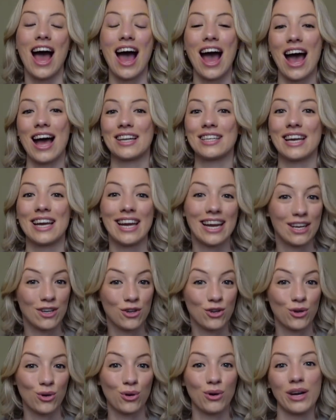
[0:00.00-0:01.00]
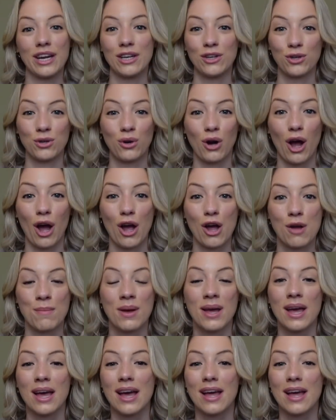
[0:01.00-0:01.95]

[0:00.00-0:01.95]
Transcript: add a hidden door into your home.